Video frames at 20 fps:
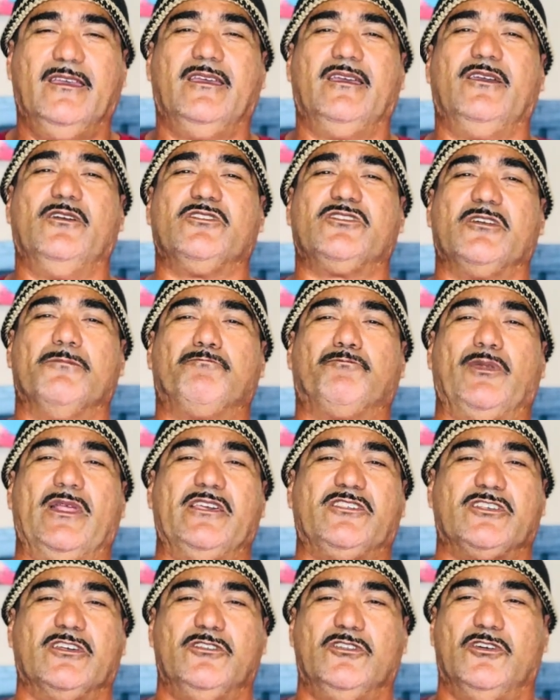It was a
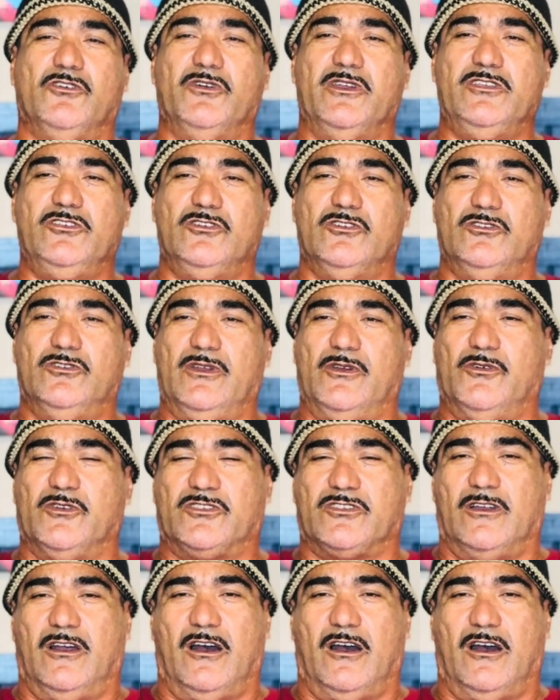pleasure knowing you. It was